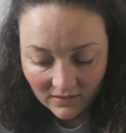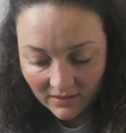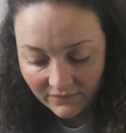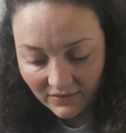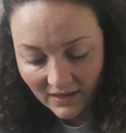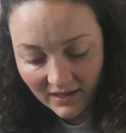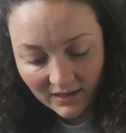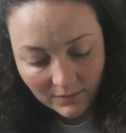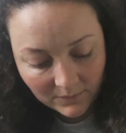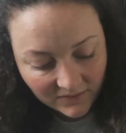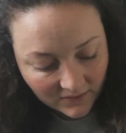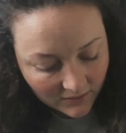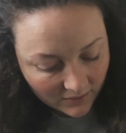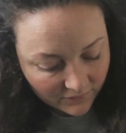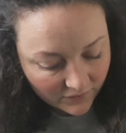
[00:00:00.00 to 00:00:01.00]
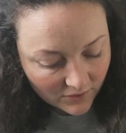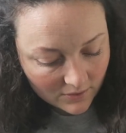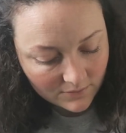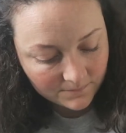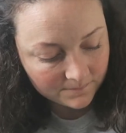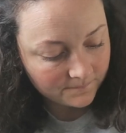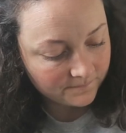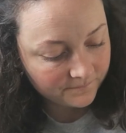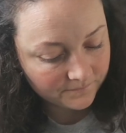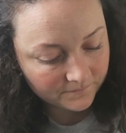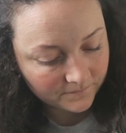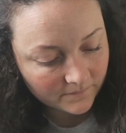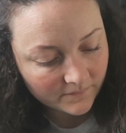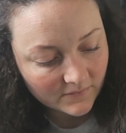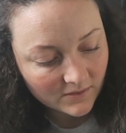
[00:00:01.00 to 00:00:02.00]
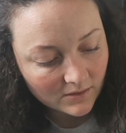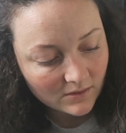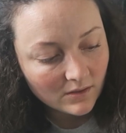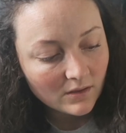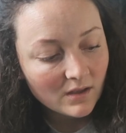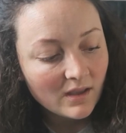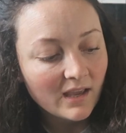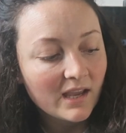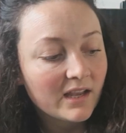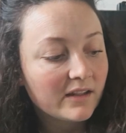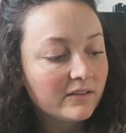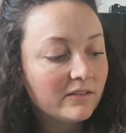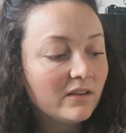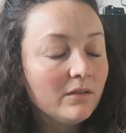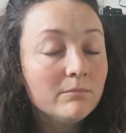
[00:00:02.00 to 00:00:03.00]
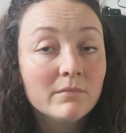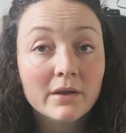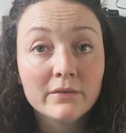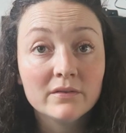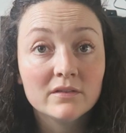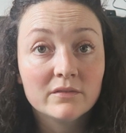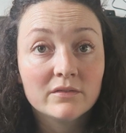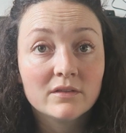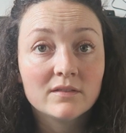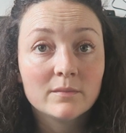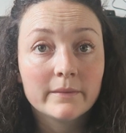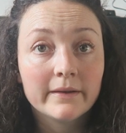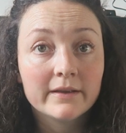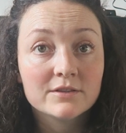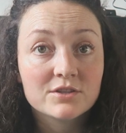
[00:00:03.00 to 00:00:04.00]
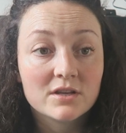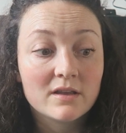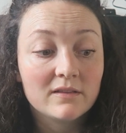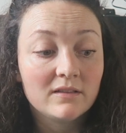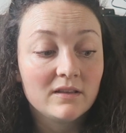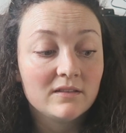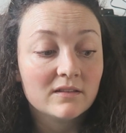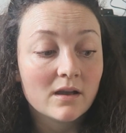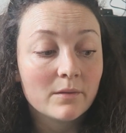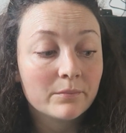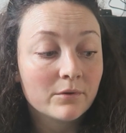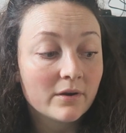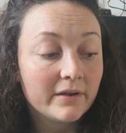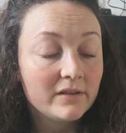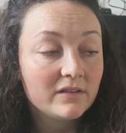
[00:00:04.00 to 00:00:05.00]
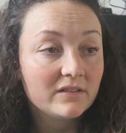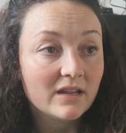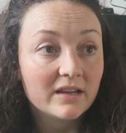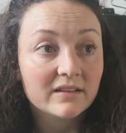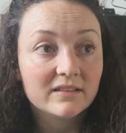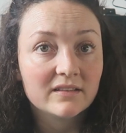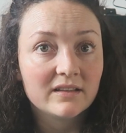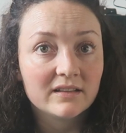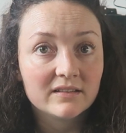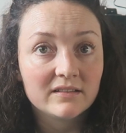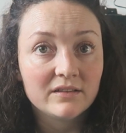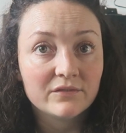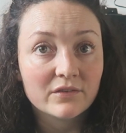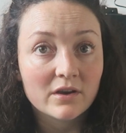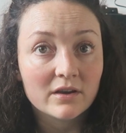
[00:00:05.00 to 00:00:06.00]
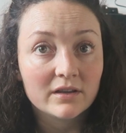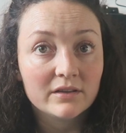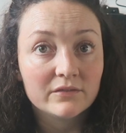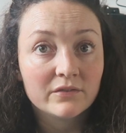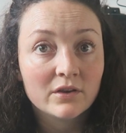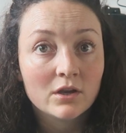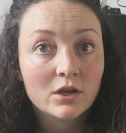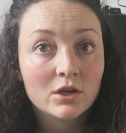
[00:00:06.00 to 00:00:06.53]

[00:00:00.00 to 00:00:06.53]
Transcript: if that helps any of you. And most of the Spirit jerseys are priced at $65.